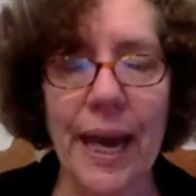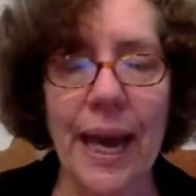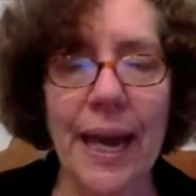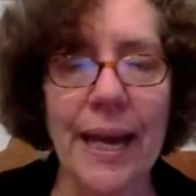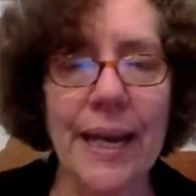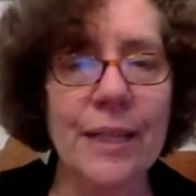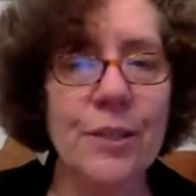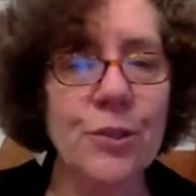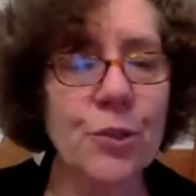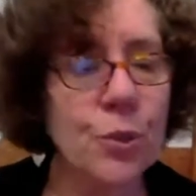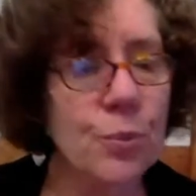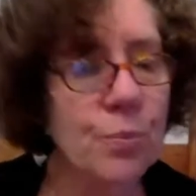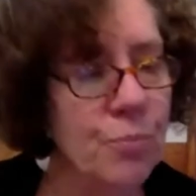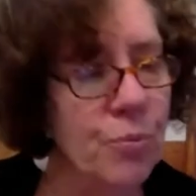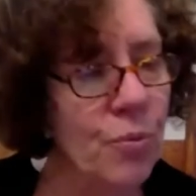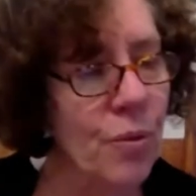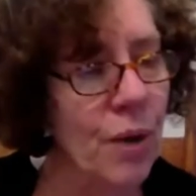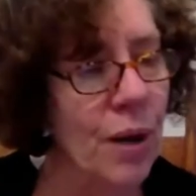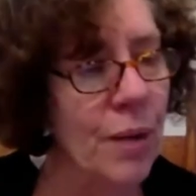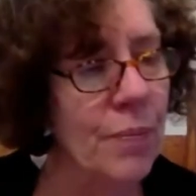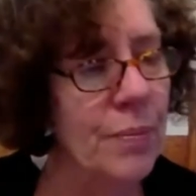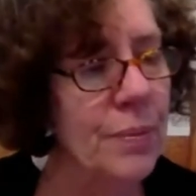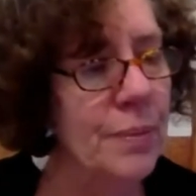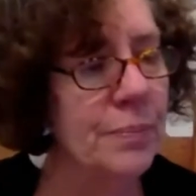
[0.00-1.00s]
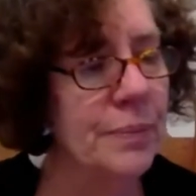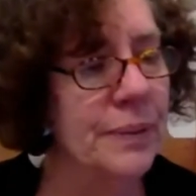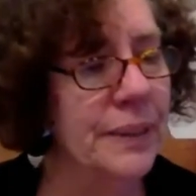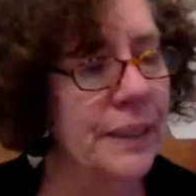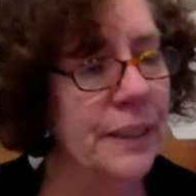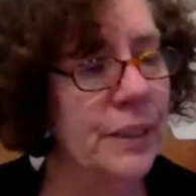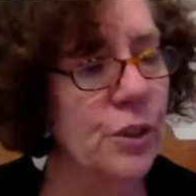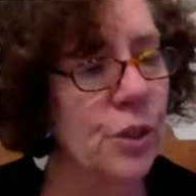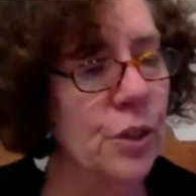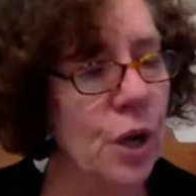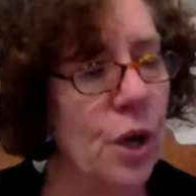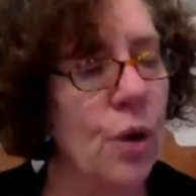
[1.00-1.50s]
And as you probably
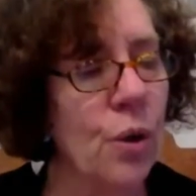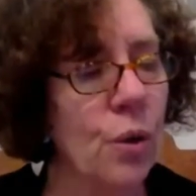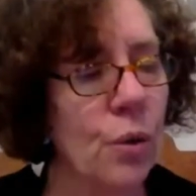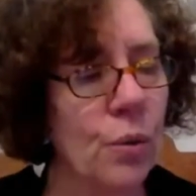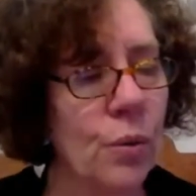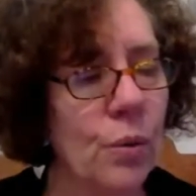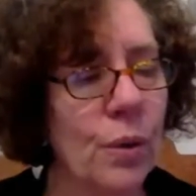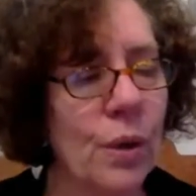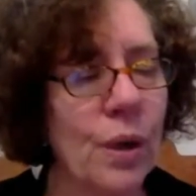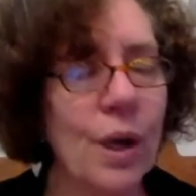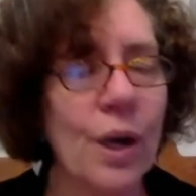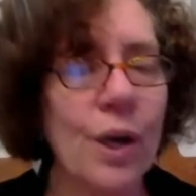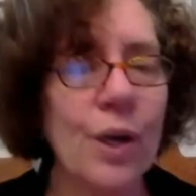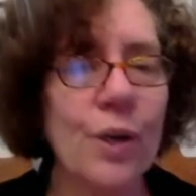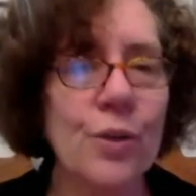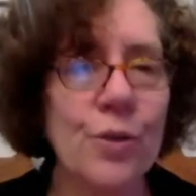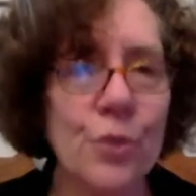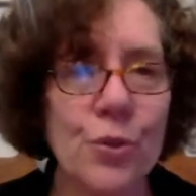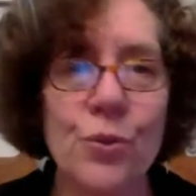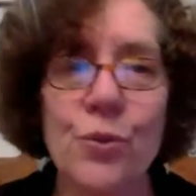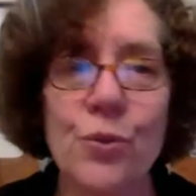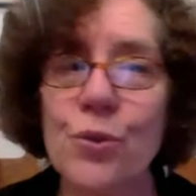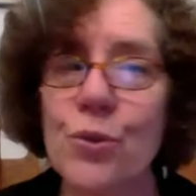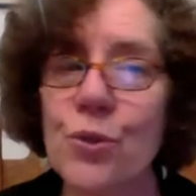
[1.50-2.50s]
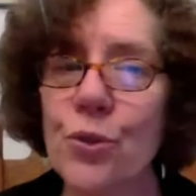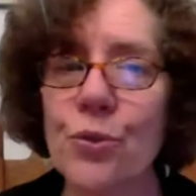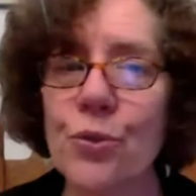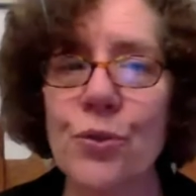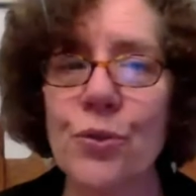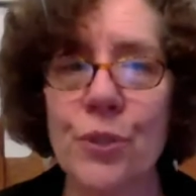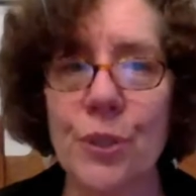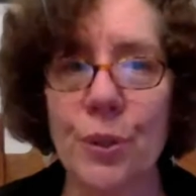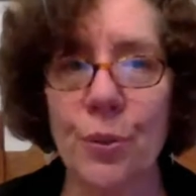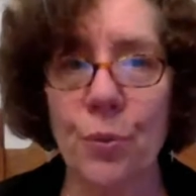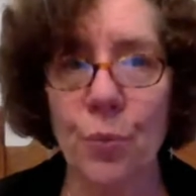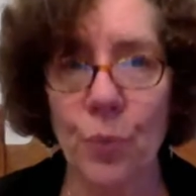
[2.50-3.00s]
know, New
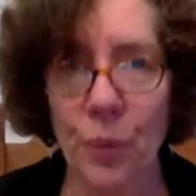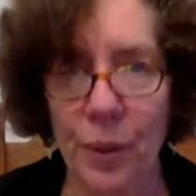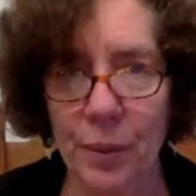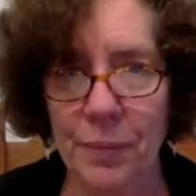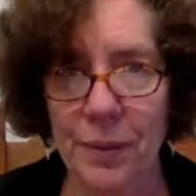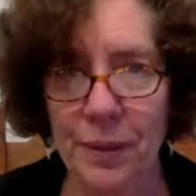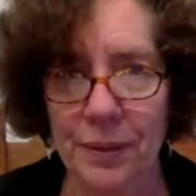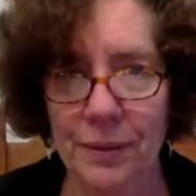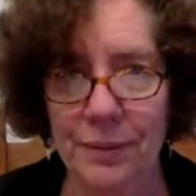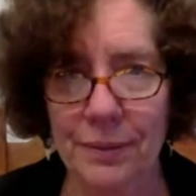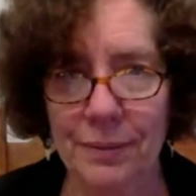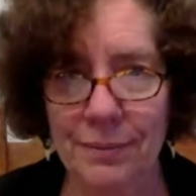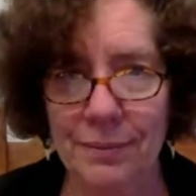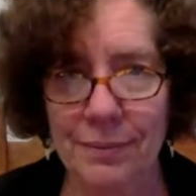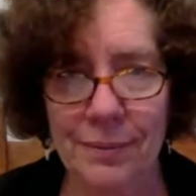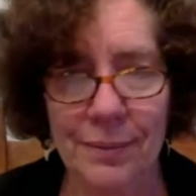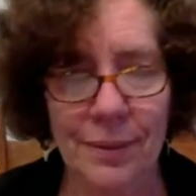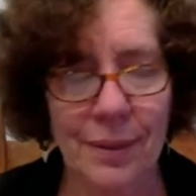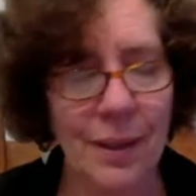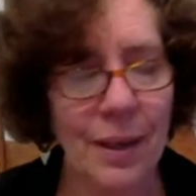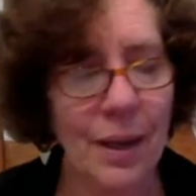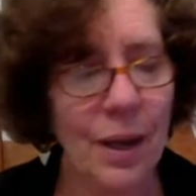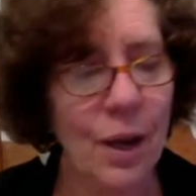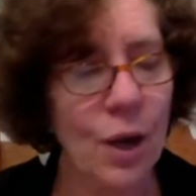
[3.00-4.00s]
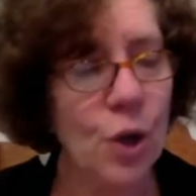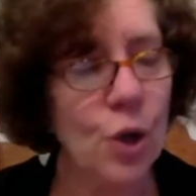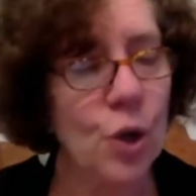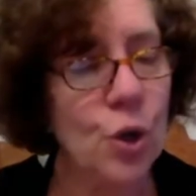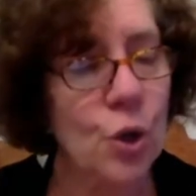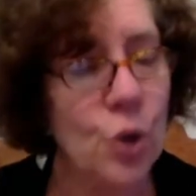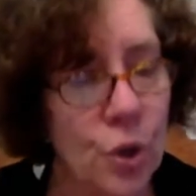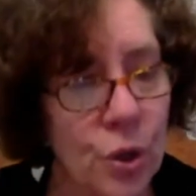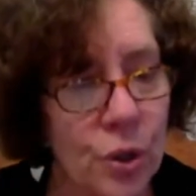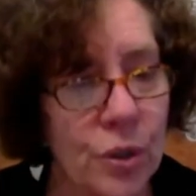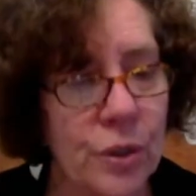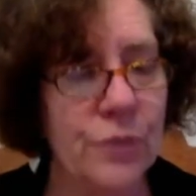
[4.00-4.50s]
Jersey women
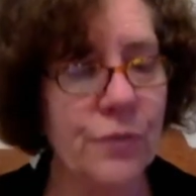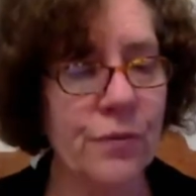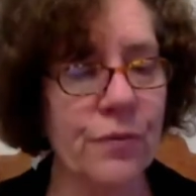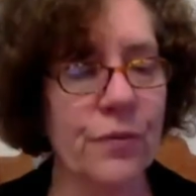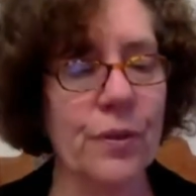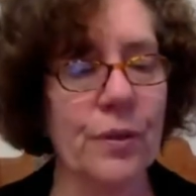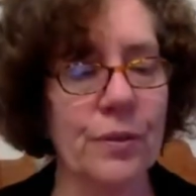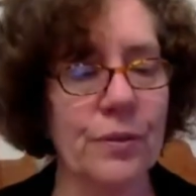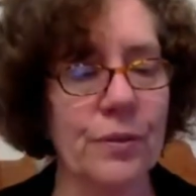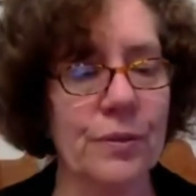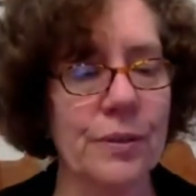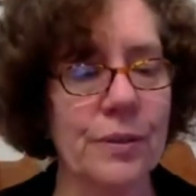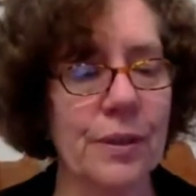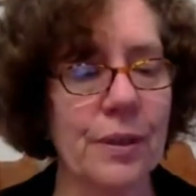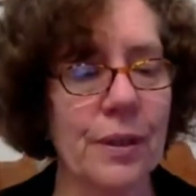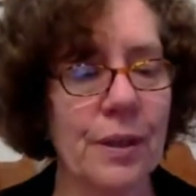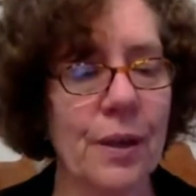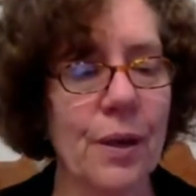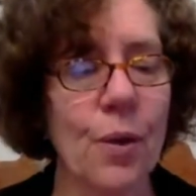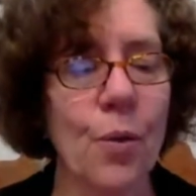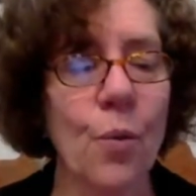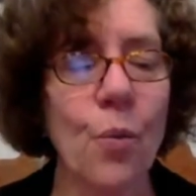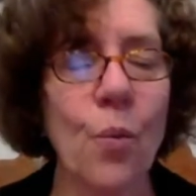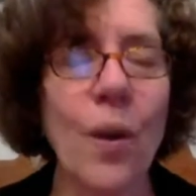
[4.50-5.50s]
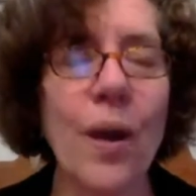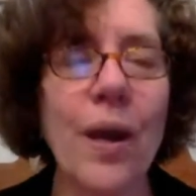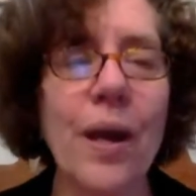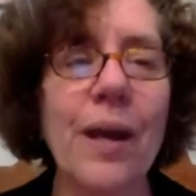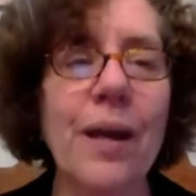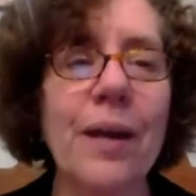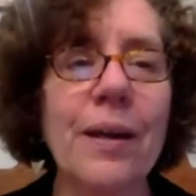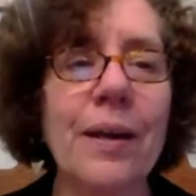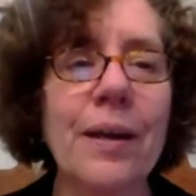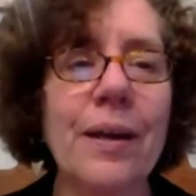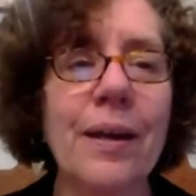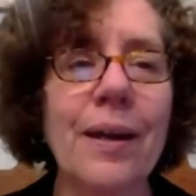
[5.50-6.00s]
could vote
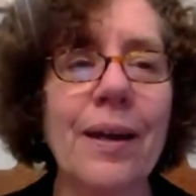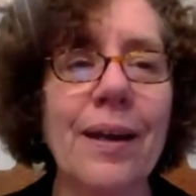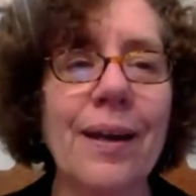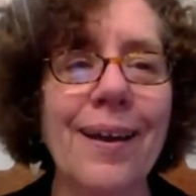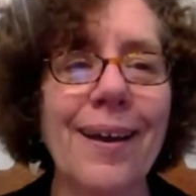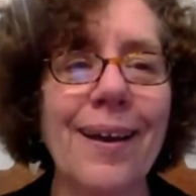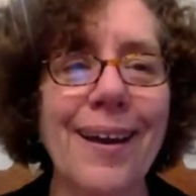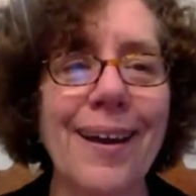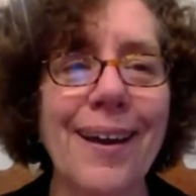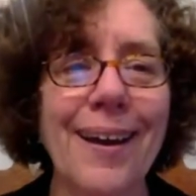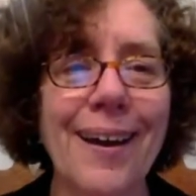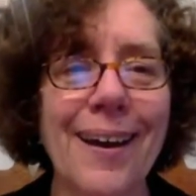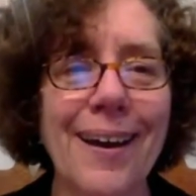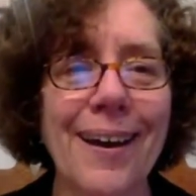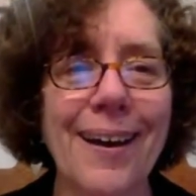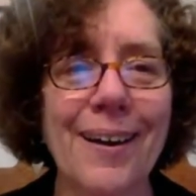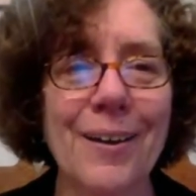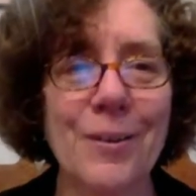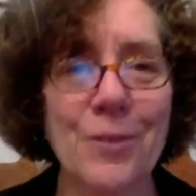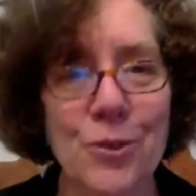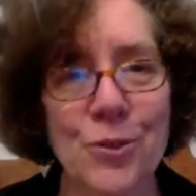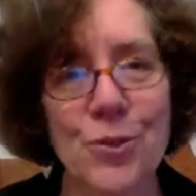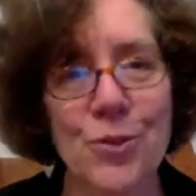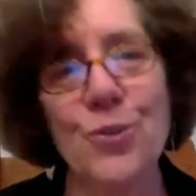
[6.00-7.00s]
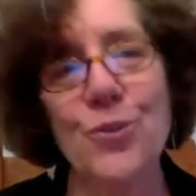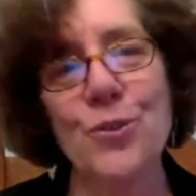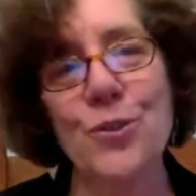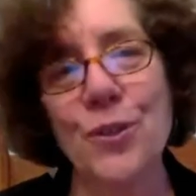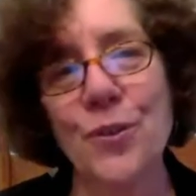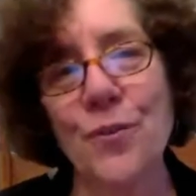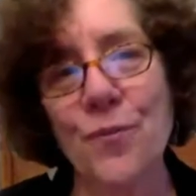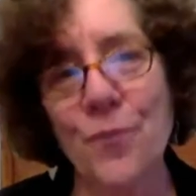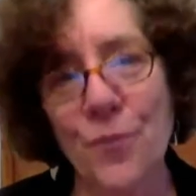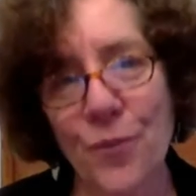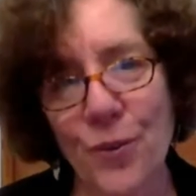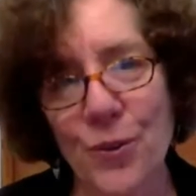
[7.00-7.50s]
when uh, New
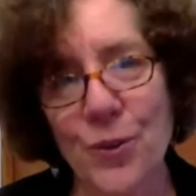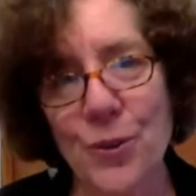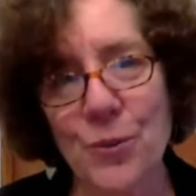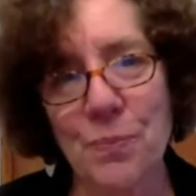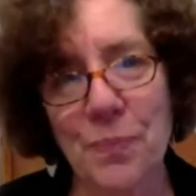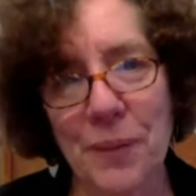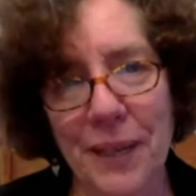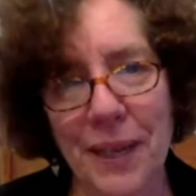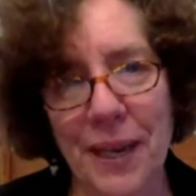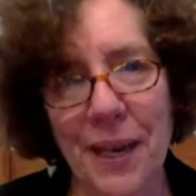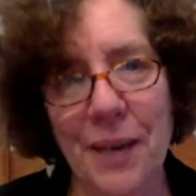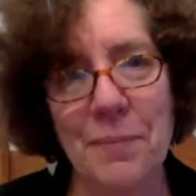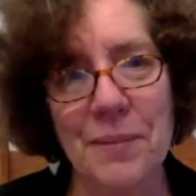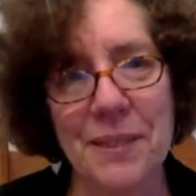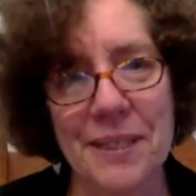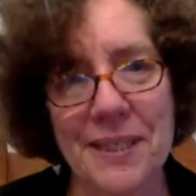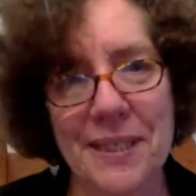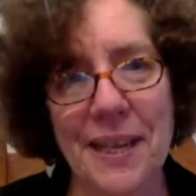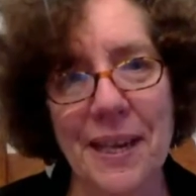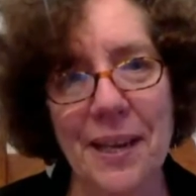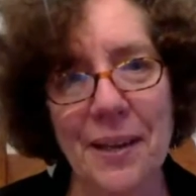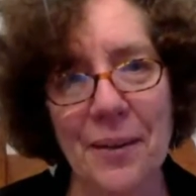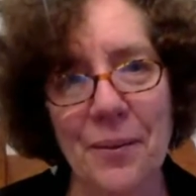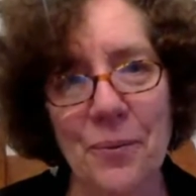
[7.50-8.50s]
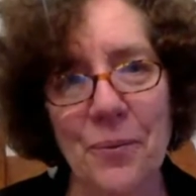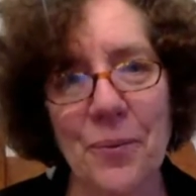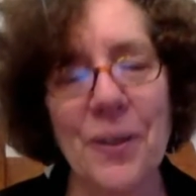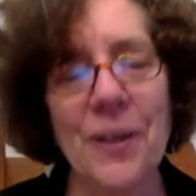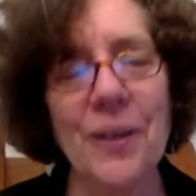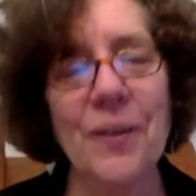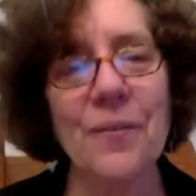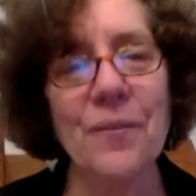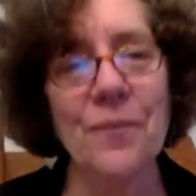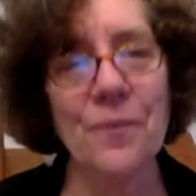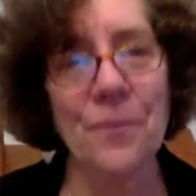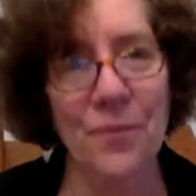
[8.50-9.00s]
Jersey first became a state, when
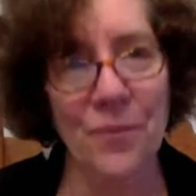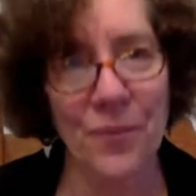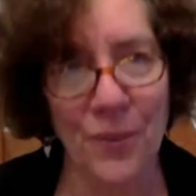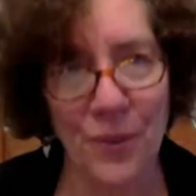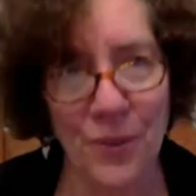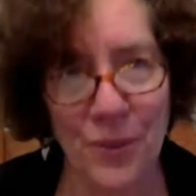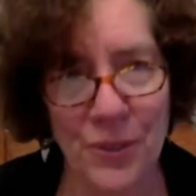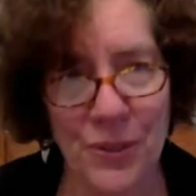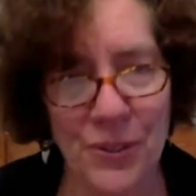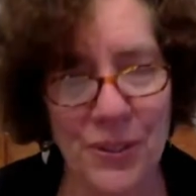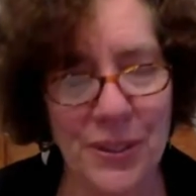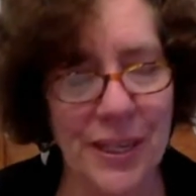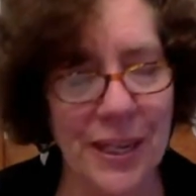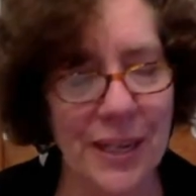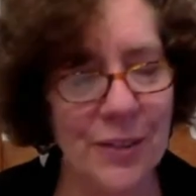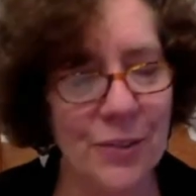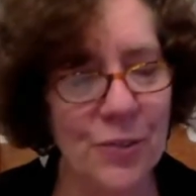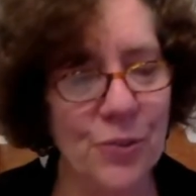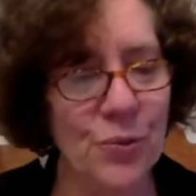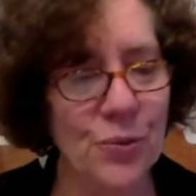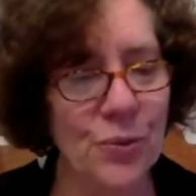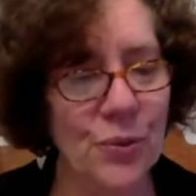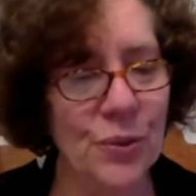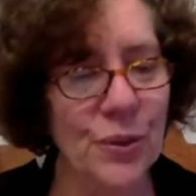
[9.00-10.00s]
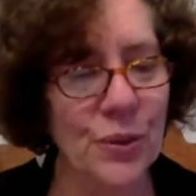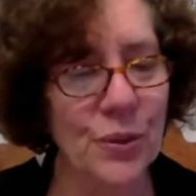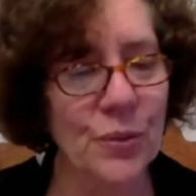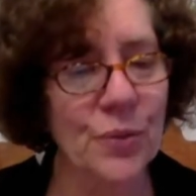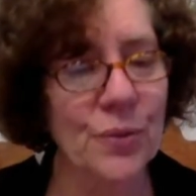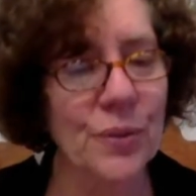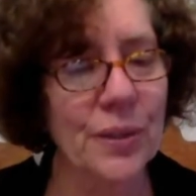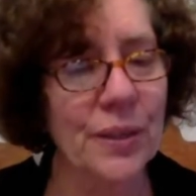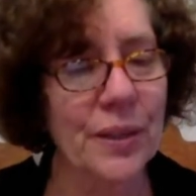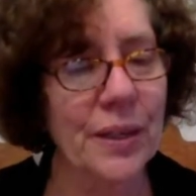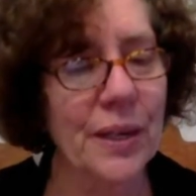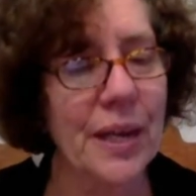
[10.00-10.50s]
it first entered the
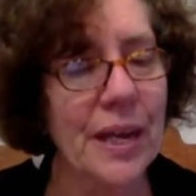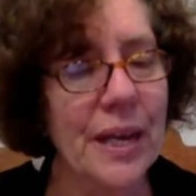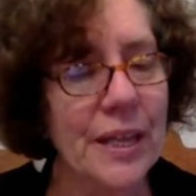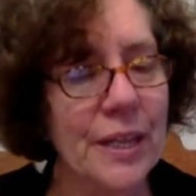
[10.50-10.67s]
Union.